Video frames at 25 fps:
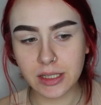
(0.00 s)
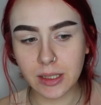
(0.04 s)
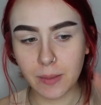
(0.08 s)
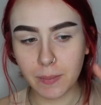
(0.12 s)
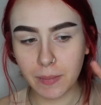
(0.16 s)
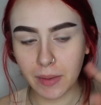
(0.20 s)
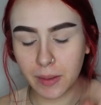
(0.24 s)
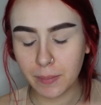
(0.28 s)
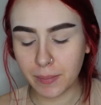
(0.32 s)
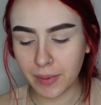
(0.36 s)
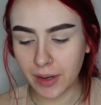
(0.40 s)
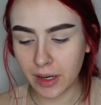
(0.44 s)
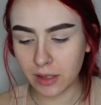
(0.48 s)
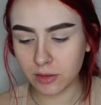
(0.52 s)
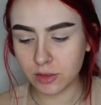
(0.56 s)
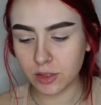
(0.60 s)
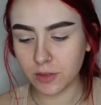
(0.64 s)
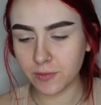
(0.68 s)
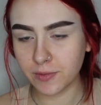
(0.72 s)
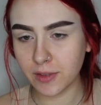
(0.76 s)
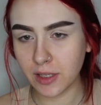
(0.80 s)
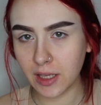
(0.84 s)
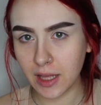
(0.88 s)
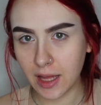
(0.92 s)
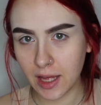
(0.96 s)
did my brows
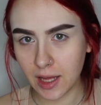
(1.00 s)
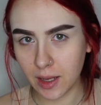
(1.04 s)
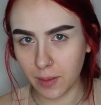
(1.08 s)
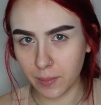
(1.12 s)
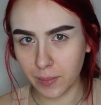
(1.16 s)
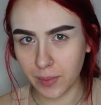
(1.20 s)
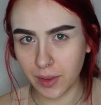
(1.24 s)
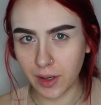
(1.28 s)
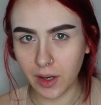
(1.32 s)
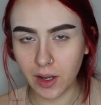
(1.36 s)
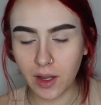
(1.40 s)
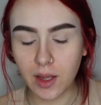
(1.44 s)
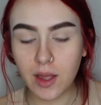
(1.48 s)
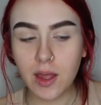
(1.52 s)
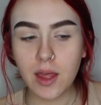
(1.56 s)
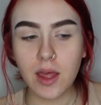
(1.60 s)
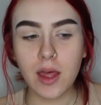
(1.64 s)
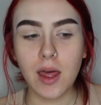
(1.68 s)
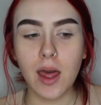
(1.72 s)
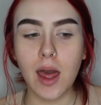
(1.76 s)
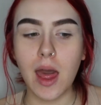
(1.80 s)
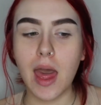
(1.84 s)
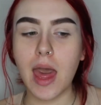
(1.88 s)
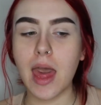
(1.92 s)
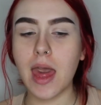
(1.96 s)
off the camera,
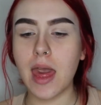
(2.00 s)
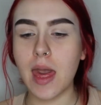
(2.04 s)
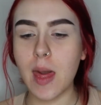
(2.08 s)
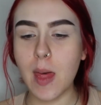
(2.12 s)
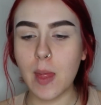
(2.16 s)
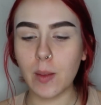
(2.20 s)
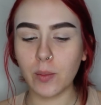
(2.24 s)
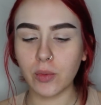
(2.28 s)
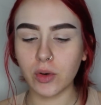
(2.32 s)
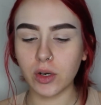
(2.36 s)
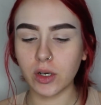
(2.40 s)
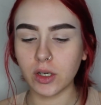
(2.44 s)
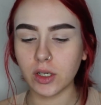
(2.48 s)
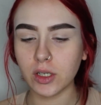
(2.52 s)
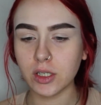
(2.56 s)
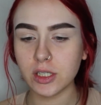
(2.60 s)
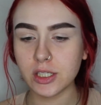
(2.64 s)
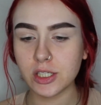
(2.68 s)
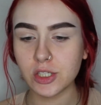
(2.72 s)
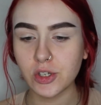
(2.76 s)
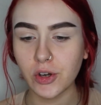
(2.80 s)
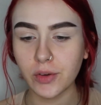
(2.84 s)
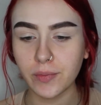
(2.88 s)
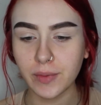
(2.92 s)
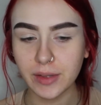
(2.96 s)
and we're gonna
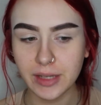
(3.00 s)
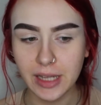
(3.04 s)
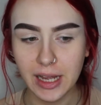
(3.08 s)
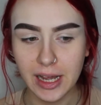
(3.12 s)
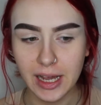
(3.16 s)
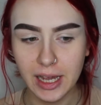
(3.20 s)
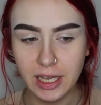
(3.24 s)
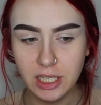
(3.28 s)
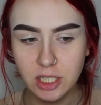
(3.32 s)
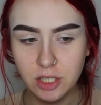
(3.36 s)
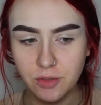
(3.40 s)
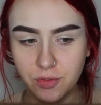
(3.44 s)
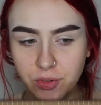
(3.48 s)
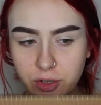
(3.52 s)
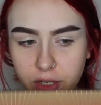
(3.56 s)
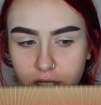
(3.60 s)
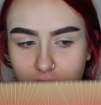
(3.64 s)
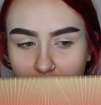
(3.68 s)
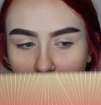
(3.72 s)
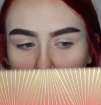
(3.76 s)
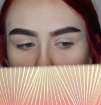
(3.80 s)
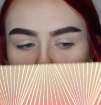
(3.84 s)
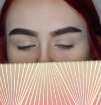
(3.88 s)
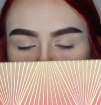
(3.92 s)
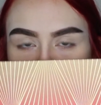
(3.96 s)
start with the eyes first. I'm